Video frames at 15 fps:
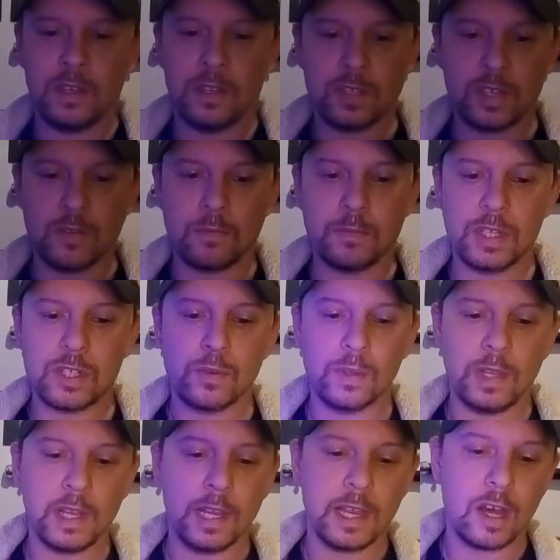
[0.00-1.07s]
So this
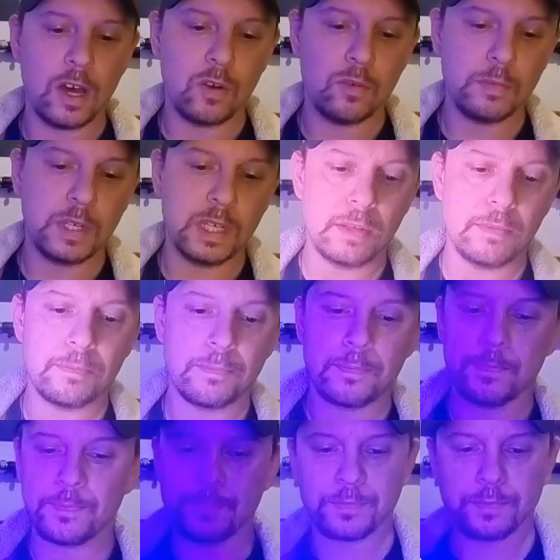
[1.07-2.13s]
will allow me...
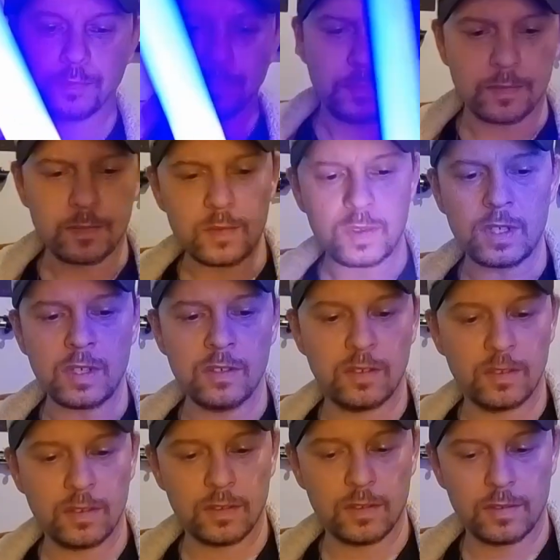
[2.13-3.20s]
I
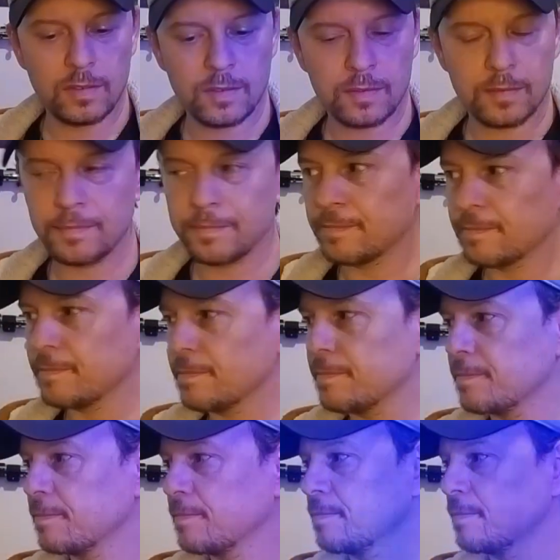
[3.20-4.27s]
will process
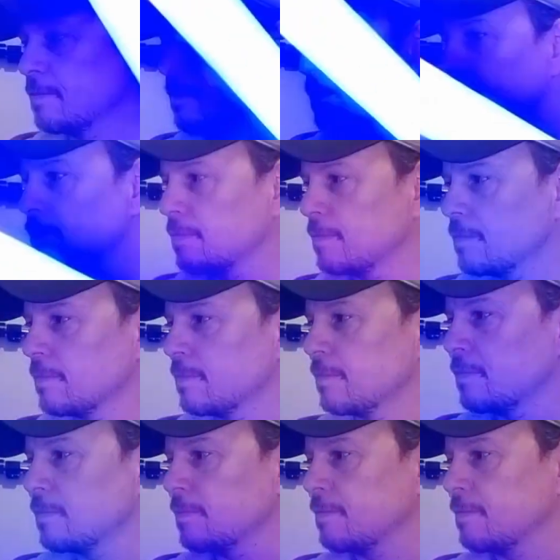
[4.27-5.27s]
it efficiently,